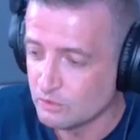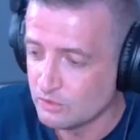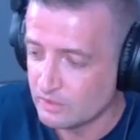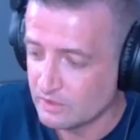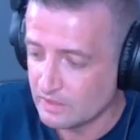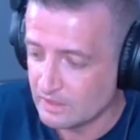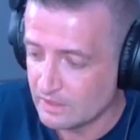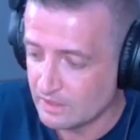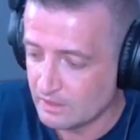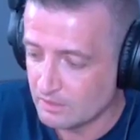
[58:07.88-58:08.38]

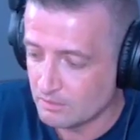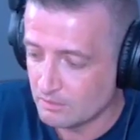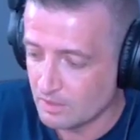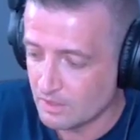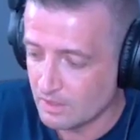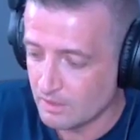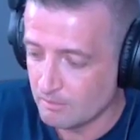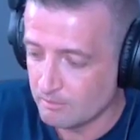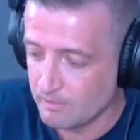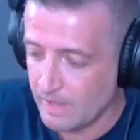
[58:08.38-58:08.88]
think
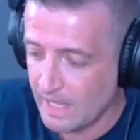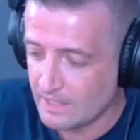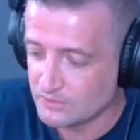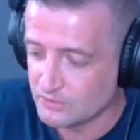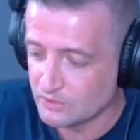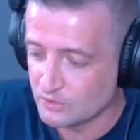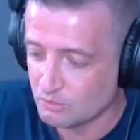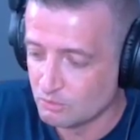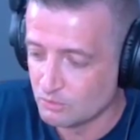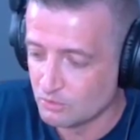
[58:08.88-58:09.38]

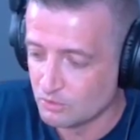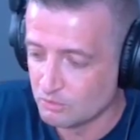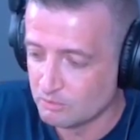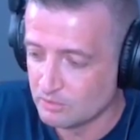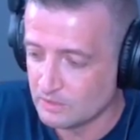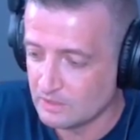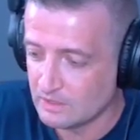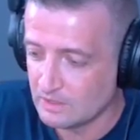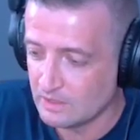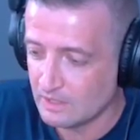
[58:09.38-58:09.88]
magic will
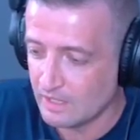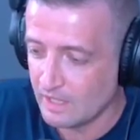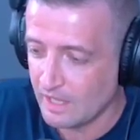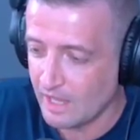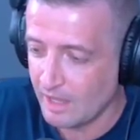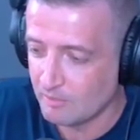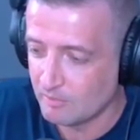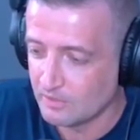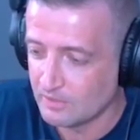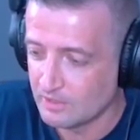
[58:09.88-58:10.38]
be
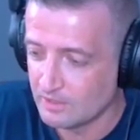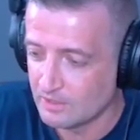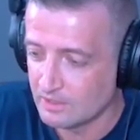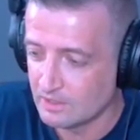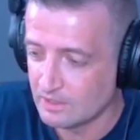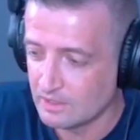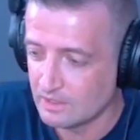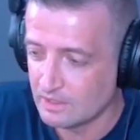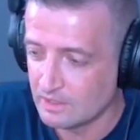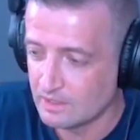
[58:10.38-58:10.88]

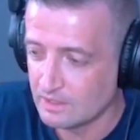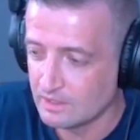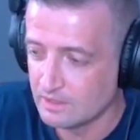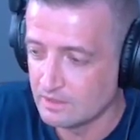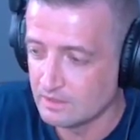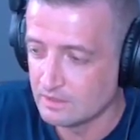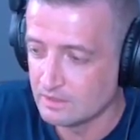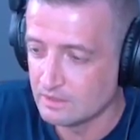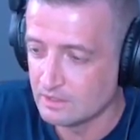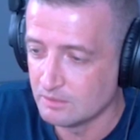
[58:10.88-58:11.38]
happening
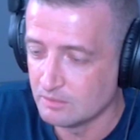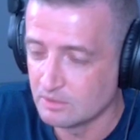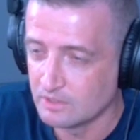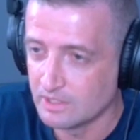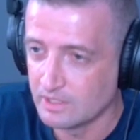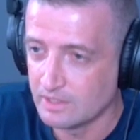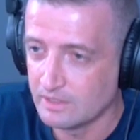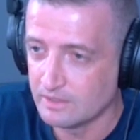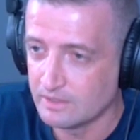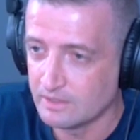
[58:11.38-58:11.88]
in
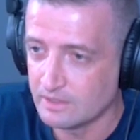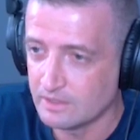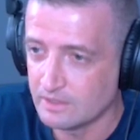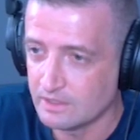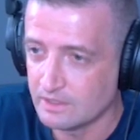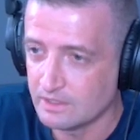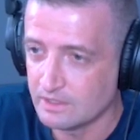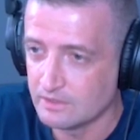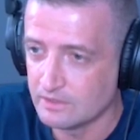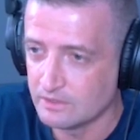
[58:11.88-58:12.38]
Liberland
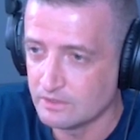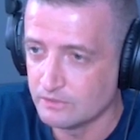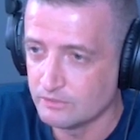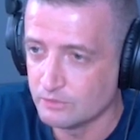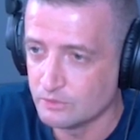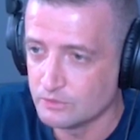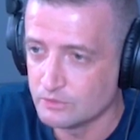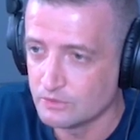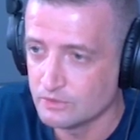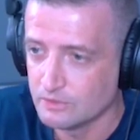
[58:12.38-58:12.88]
in the near
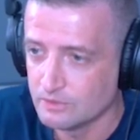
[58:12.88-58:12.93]
future?